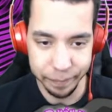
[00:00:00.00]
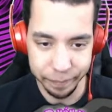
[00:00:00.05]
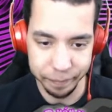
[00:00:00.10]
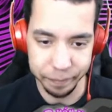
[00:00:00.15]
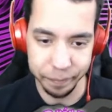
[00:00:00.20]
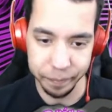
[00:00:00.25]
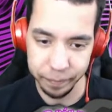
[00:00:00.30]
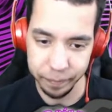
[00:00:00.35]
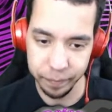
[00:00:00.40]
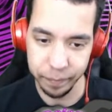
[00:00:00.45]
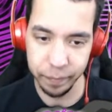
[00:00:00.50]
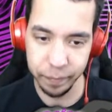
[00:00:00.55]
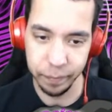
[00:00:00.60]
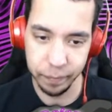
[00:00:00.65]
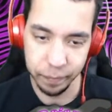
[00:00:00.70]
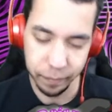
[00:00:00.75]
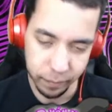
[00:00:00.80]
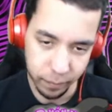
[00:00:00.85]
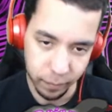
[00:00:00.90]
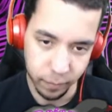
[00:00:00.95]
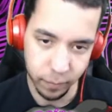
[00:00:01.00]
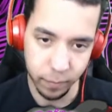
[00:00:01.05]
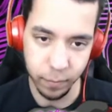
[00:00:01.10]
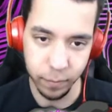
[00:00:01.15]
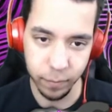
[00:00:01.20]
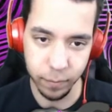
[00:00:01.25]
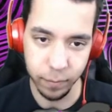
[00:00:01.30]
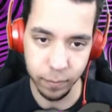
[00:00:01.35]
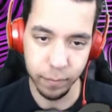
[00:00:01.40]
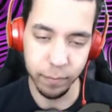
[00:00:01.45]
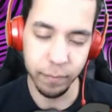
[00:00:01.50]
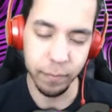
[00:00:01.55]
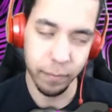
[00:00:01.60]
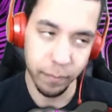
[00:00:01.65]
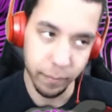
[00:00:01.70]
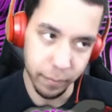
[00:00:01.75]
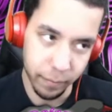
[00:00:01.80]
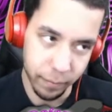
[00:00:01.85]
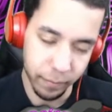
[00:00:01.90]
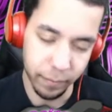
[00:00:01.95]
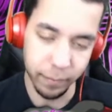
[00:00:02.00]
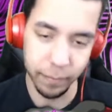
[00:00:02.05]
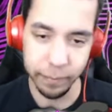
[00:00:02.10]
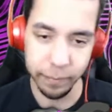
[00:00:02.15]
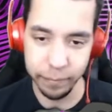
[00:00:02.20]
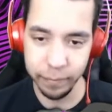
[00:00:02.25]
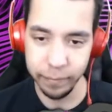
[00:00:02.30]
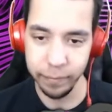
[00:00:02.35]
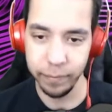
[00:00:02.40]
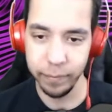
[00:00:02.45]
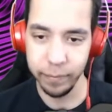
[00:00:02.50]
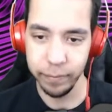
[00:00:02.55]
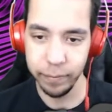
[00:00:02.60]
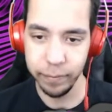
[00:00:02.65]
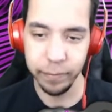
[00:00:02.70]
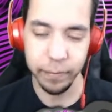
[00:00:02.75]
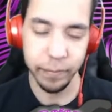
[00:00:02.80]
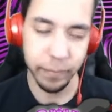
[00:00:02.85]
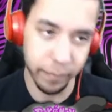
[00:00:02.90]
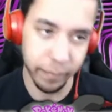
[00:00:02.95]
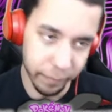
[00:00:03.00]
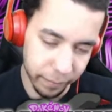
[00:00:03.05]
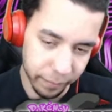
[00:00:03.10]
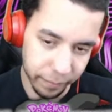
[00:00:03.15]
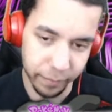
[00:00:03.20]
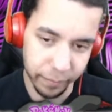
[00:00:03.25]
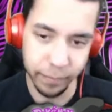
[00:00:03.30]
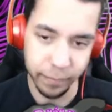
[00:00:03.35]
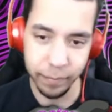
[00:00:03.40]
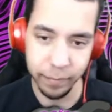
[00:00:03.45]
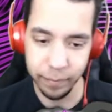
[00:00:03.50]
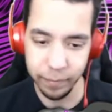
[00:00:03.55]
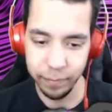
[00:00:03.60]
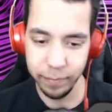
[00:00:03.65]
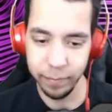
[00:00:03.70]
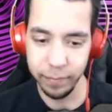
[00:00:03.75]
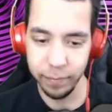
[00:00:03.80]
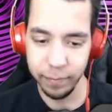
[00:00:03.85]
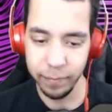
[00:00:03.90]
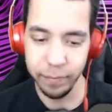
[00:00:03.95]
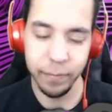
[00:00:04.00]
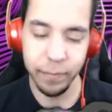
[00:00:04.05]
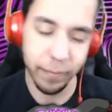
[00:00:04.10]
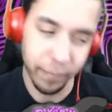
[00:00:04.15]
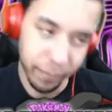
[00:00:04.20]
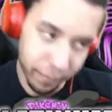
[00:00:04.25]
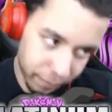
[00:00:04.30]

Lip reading: No one is speaking in this clip.